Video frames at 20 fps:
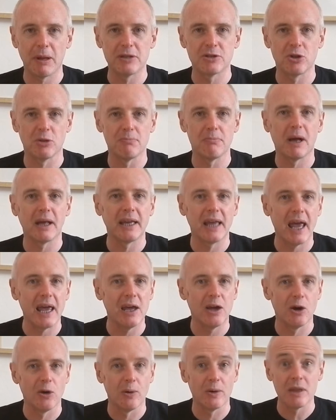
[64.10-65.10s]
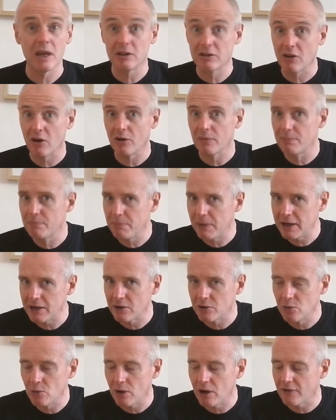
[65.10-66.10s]
place called Mayeco, and they've got a
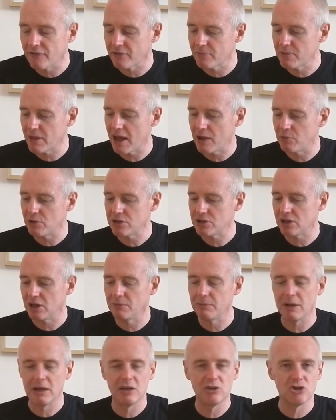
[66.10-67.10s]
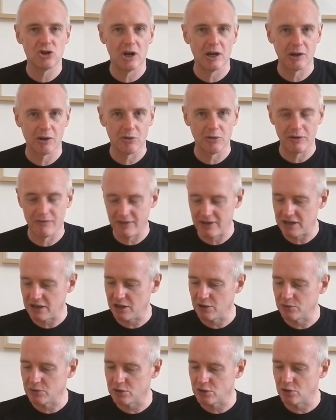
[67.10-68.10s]
Pinot Noir from there, which I'll be trying on a
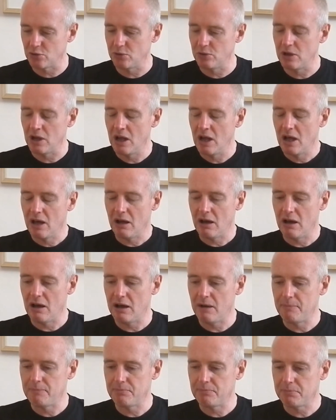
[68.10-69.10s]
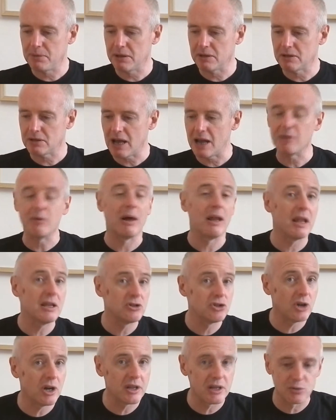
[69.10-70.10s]
video soon. But anyway, let's
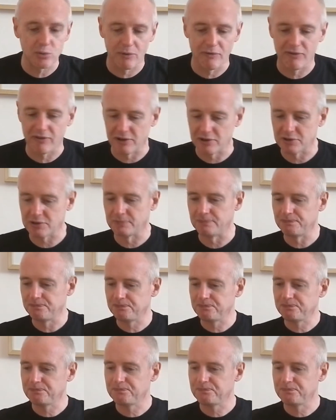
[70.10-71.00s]
try this one first.